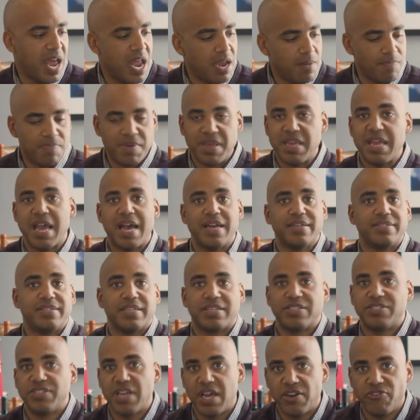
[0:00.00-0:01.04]
NPS,
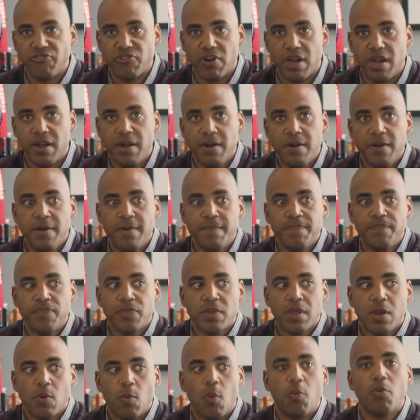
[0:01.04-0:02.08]
etc.
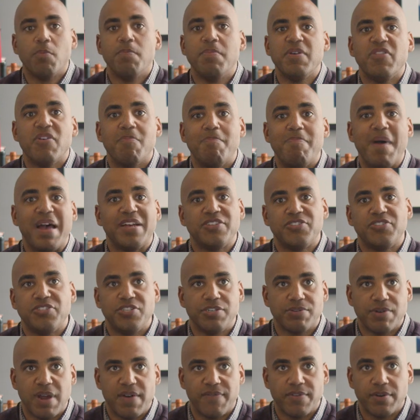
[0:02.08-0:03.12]
What would be the best
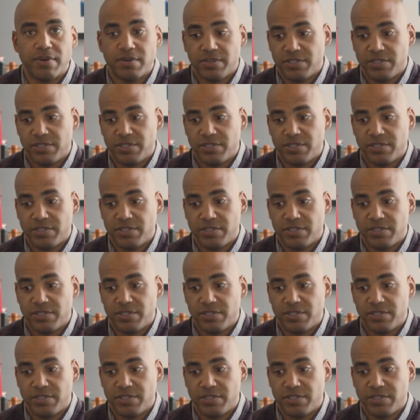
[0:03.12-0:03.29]
year ever?